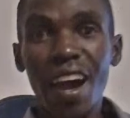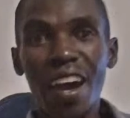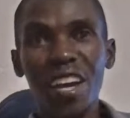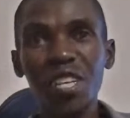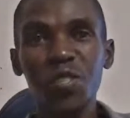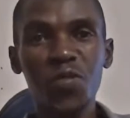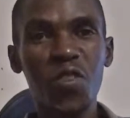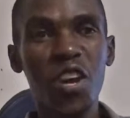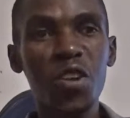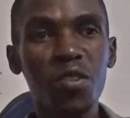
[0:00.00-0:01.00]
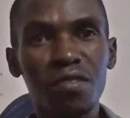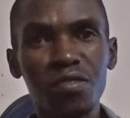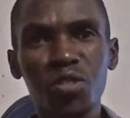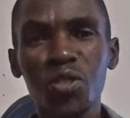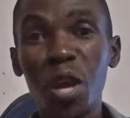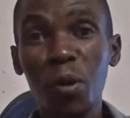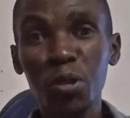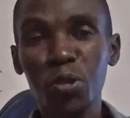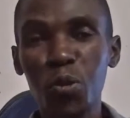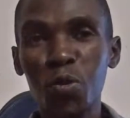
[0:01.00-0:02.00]
Hi guys, Fernando. Today I
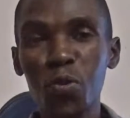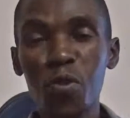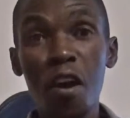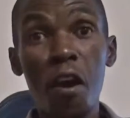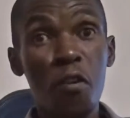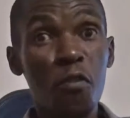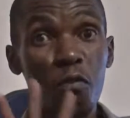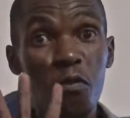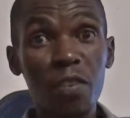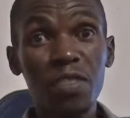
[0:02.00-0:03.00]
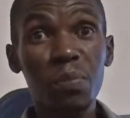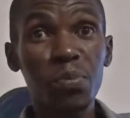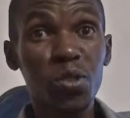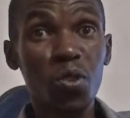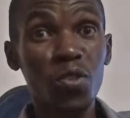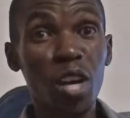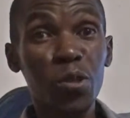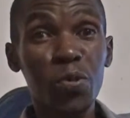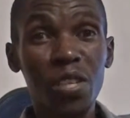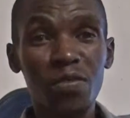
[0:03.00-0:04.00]
want to share with you 5 tips on
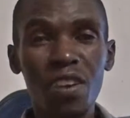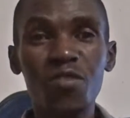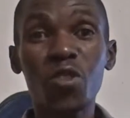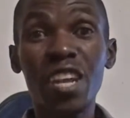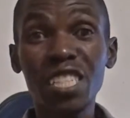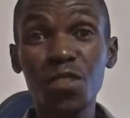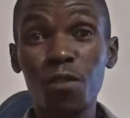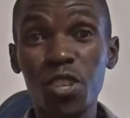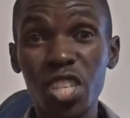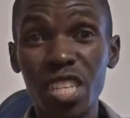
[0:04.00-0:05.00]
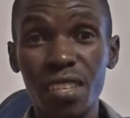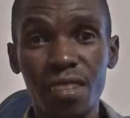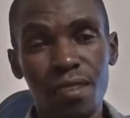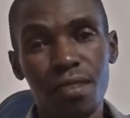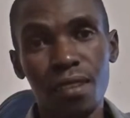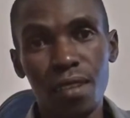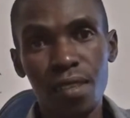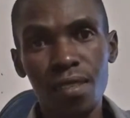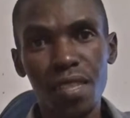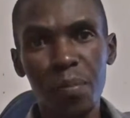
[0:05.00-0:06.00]
how to survive your next Fochini
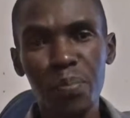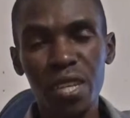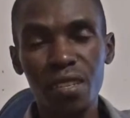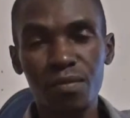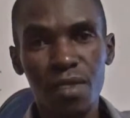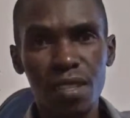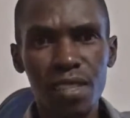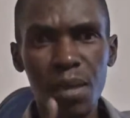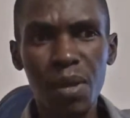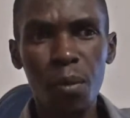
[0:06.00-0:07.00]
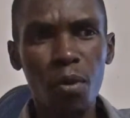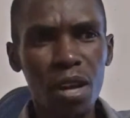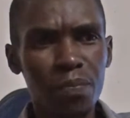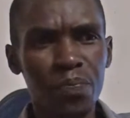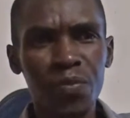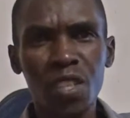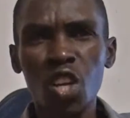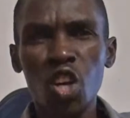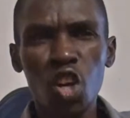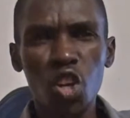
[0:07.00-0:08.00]
stampede. Step number 1,
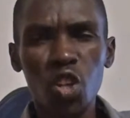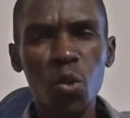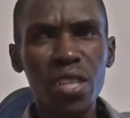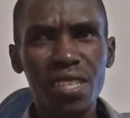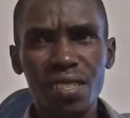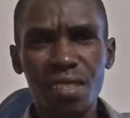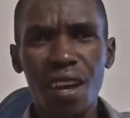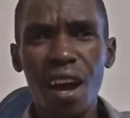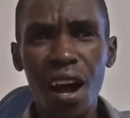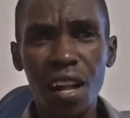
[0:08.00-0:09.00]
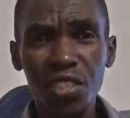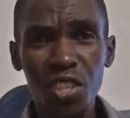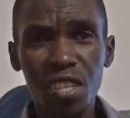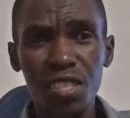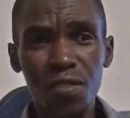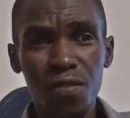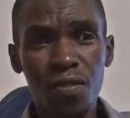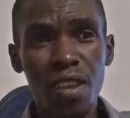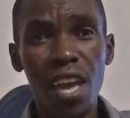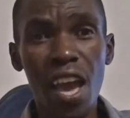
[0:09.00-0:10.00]
notice alternative
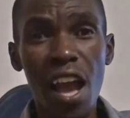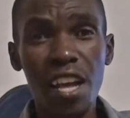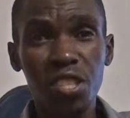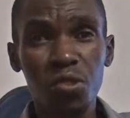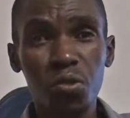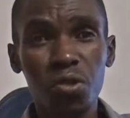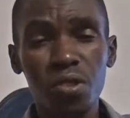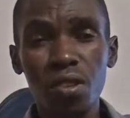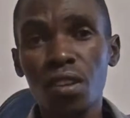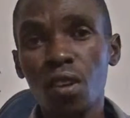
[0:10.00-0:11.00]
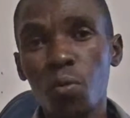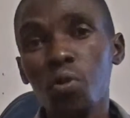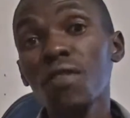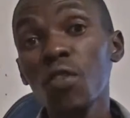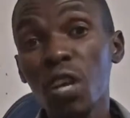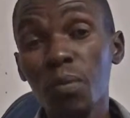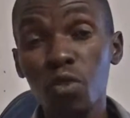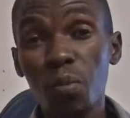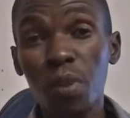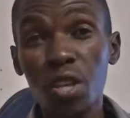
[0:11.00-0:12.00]
exit routes. Whenever you come
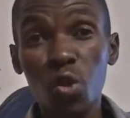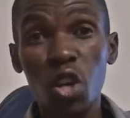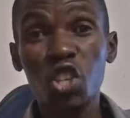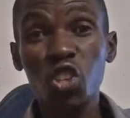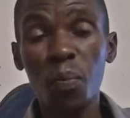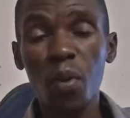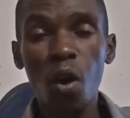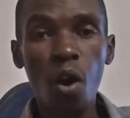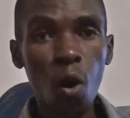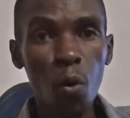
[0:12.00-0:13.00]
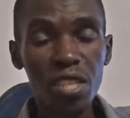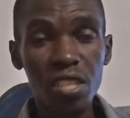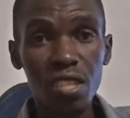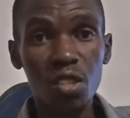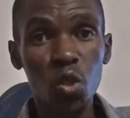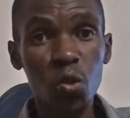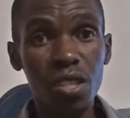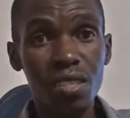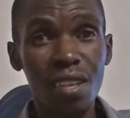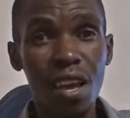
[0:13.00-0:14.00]
to a place or a shop, always
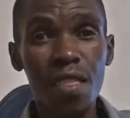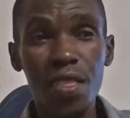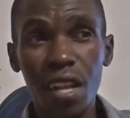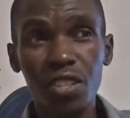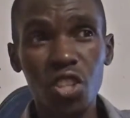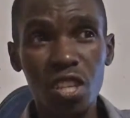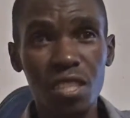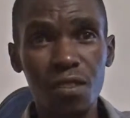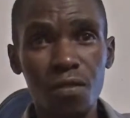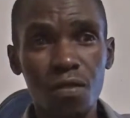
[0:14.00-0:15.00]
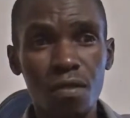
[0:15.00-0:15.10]
notice the alternative